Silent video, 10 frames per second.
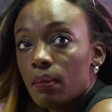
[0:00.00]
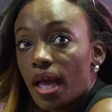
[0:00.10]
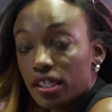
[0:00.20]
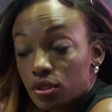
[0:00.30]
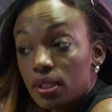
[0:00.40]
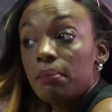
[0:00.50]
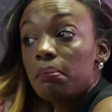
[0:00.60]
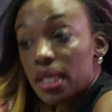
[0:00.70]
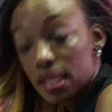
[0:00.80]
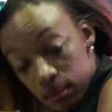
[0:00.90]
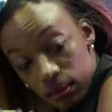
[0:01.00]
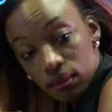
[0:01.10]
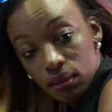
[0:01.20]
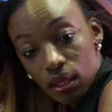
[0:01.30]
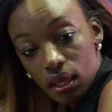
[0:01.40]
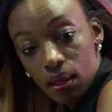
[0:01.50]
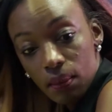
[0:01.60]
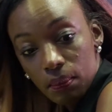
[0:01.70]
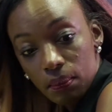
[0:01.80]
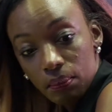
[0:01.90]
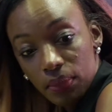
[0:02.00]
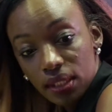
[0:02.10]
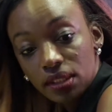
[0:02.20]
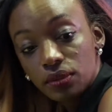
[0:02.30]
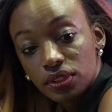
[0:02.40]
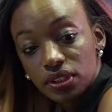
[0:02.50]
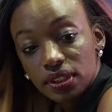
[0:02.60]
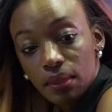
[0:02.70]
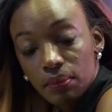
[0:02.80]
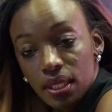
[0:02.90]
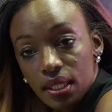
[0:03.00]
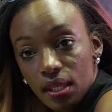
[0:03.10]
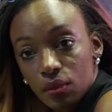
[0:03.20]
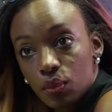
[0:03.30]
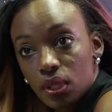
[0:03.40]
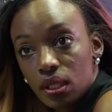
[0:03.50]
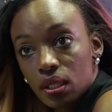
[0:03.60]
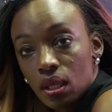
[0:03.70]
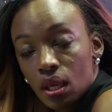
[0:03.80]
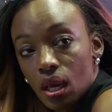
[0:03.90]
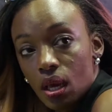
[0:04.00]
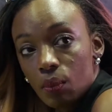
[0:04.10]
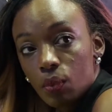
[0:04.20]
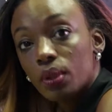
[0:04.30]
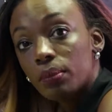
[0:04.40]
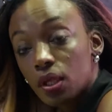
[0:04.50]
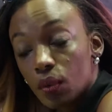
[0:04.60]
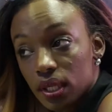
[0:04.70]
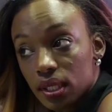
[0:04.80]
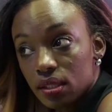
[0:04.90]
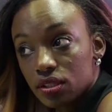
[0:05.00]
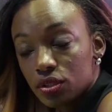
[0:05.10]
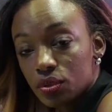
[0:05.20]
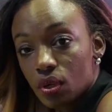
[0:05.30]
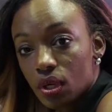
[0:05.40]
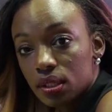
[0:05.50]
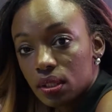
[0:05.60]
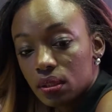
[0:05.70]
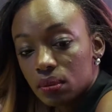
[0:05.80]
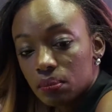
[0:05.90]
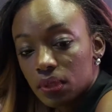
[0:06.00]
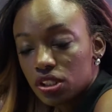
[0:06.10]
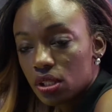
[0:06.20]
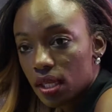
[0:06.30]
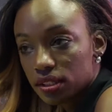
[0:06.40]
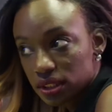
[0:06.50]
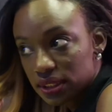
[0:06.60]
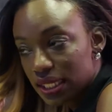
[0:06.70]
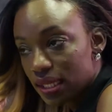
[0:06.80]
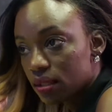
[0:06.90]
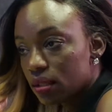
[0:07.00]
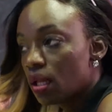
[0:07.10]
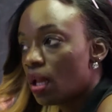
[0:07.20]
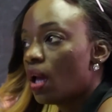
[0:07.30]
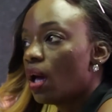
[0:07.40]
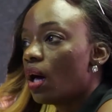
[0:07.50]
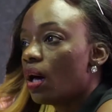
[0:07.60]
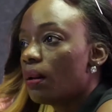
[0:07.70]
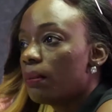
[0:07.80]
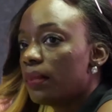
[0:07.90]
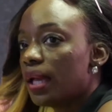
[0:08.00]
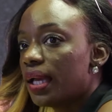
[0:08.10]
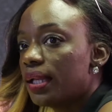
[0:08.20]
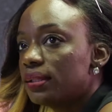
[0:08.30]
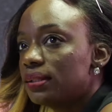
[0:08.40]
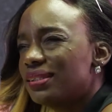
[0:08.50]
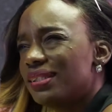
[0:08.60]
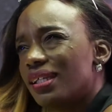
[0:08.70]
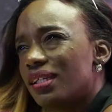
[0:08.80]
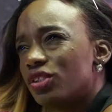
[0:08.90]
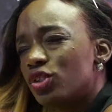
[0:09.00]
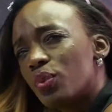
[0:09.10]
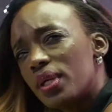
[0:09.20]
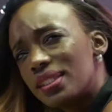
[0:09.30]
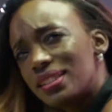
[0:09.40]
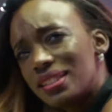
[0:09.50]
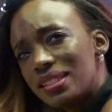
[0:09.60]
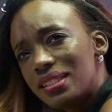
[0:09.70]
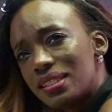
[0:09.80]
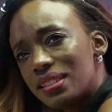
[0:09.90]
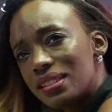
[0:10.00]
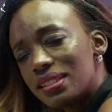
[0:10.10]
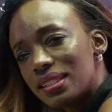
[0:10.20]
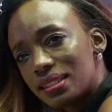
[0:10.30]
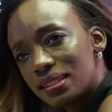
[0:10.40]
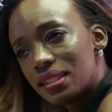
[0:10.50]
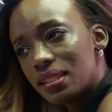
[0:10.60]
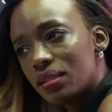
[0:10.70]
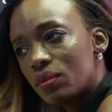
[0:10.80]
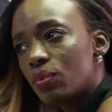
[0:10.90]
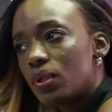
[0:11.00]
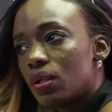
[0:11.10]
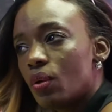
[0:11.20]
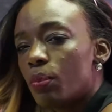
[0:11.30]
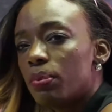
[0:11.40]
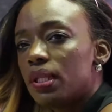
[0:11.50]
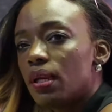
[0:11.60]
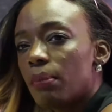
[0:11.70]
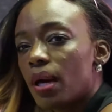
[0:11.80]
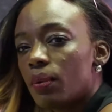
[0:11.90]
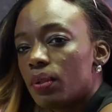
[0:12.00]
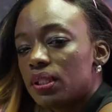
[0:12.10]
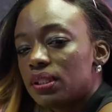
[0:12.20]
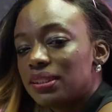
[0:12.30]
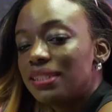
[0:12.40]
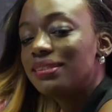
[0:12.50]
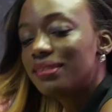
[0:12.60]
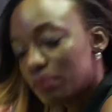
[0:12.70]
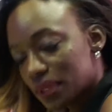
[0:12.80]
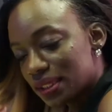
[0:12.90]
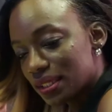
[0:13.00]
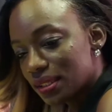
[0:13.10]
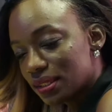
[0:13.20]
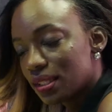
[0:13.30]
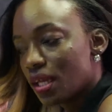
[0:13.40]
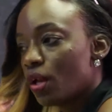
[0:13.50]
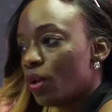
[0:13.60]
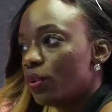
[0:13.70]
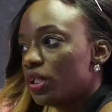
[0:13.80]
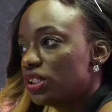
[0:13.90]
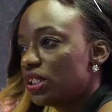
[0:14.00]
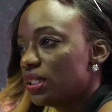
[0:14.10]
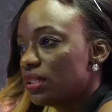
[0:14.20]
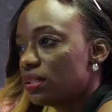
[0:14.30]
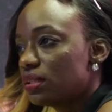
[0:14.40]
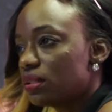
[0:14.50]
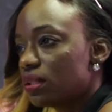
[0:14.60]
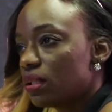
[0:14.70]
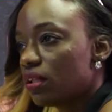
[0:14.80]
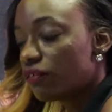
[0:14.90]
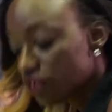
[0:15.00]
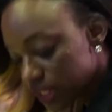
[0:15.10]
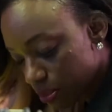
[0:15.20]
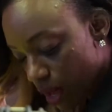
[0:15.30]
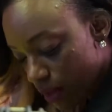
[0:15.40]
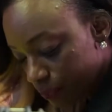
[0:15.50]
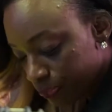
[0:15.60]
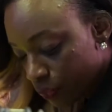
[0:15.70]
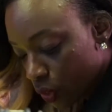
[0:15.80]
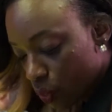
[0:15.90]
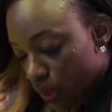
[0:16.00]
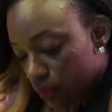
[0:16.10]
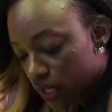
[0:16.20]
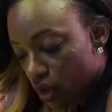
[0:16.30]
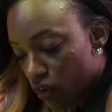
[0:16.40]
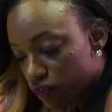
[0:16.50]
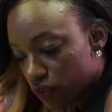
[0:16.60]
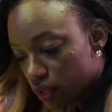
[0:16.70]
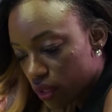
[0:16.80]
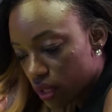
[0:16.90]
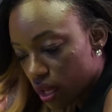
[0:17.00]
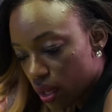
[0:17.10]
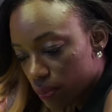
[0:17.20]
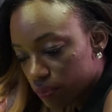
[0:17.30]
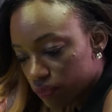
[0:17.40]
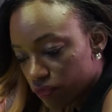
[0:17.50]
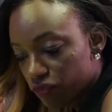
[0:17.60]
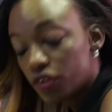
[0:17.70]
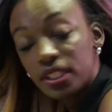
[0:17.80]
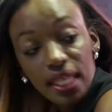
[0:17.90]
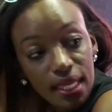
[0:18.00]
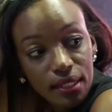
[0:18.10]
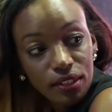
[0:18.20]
actually made Um, belts, which is something that we um, will be going into on a much larger scale. Um, and in twenty sixteen, we opened up our sister business, which is the Foot Spa, where we offer um, foot care.